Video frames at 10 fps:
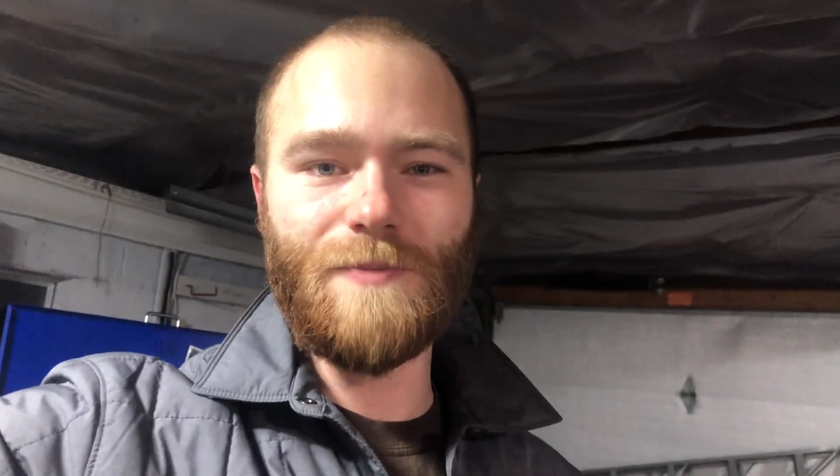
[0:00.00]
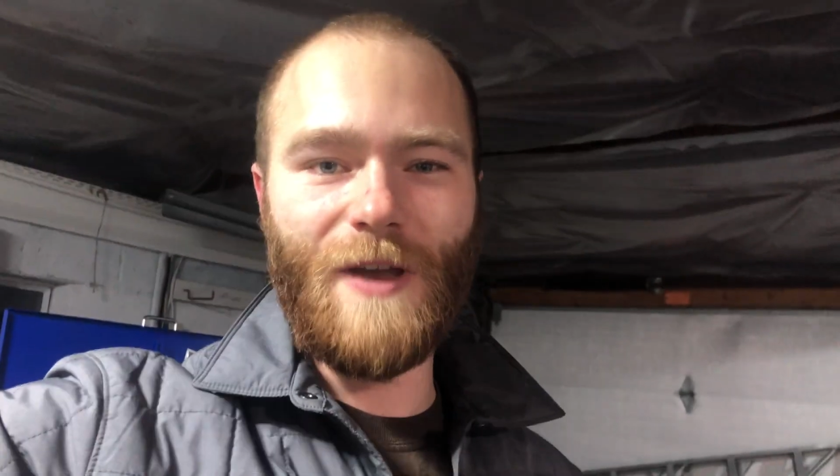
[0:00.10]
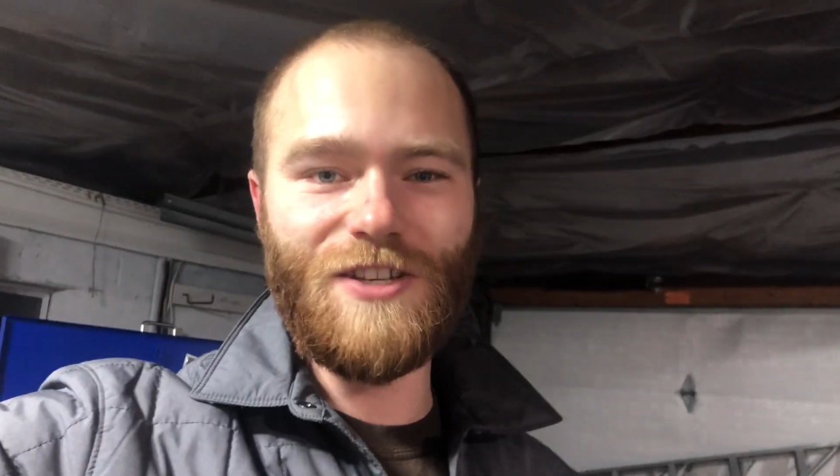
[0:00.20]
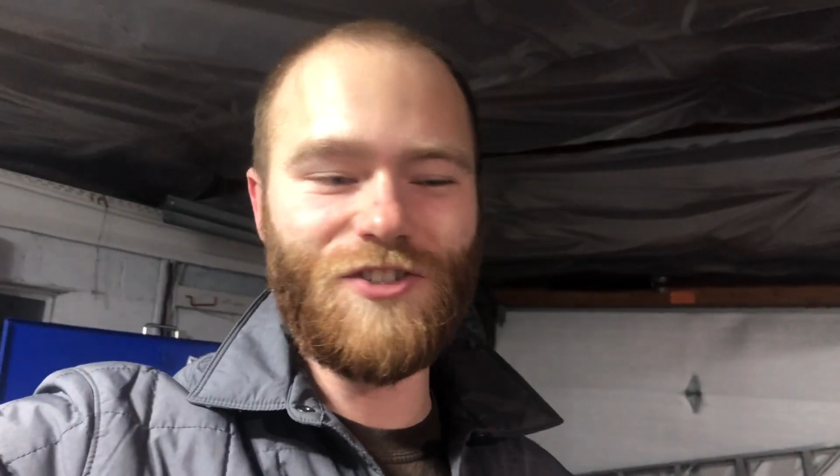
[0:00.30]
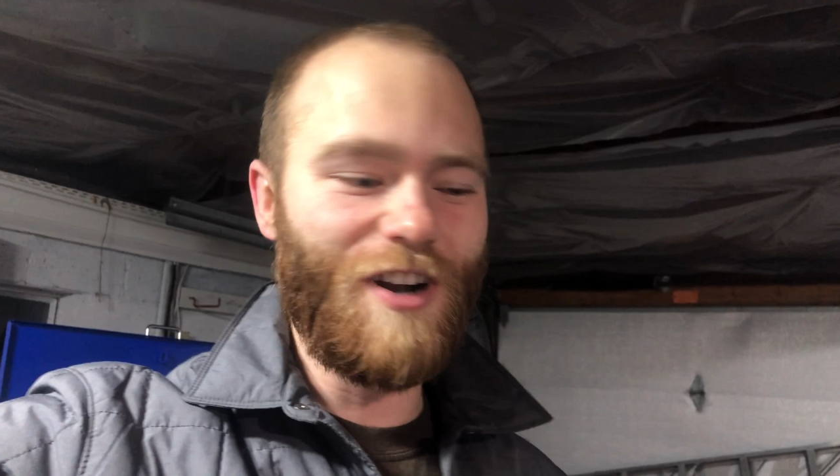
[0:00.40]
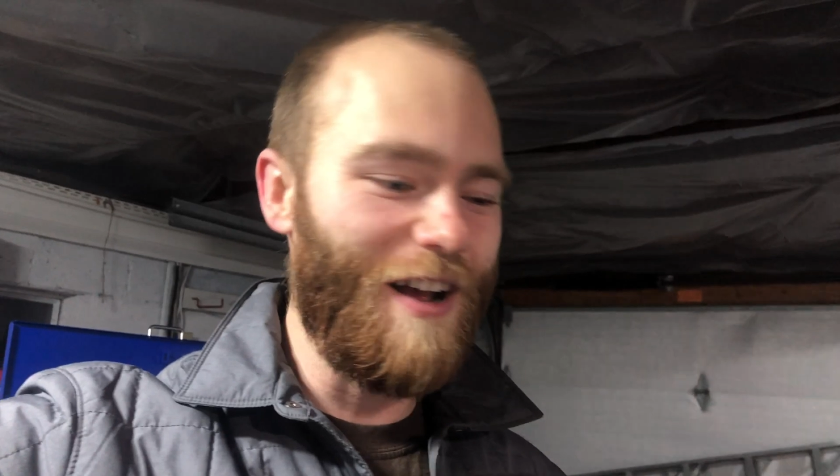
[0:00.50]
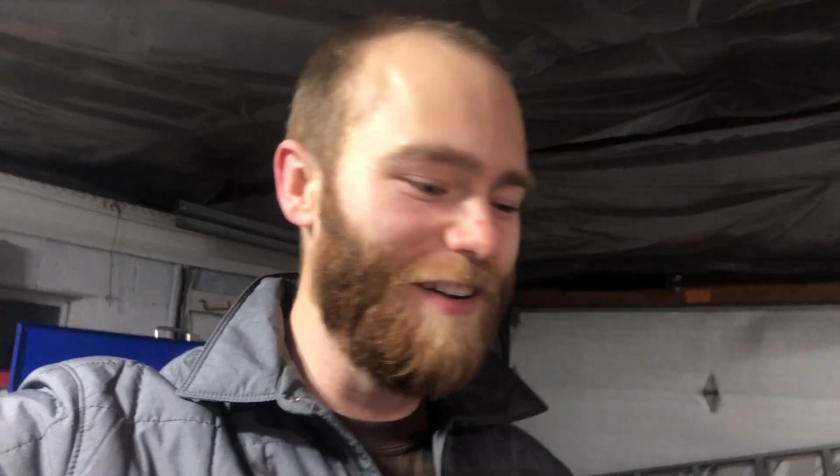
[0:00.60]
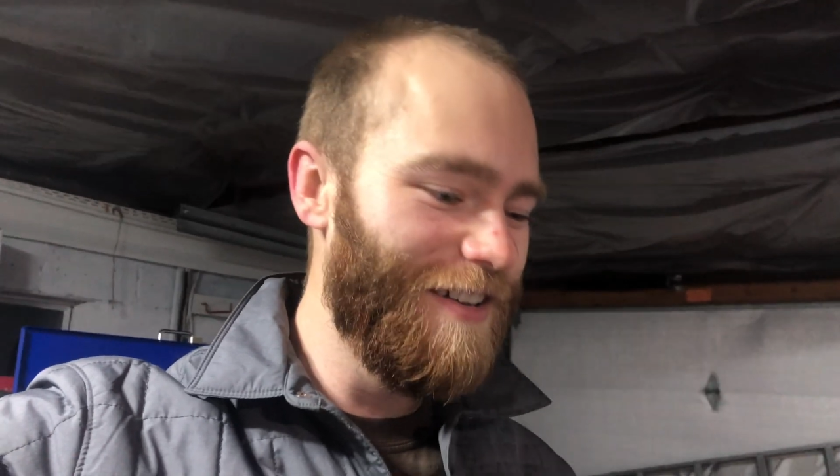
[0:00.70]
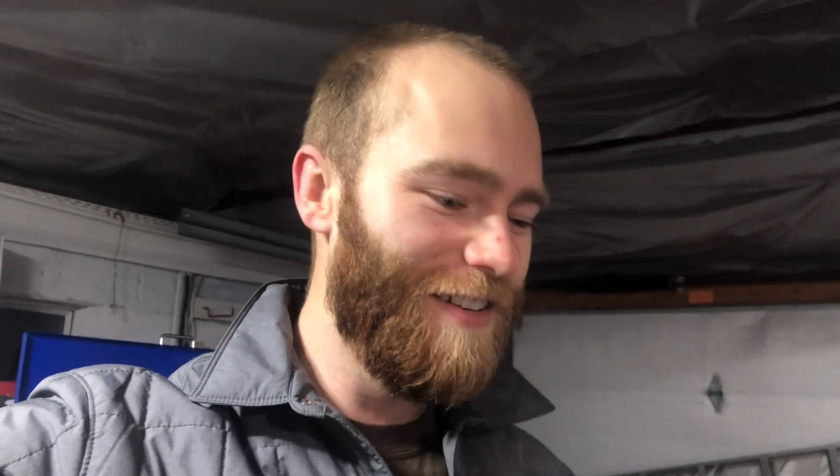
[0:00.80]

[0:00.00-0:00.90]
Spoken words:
spacer on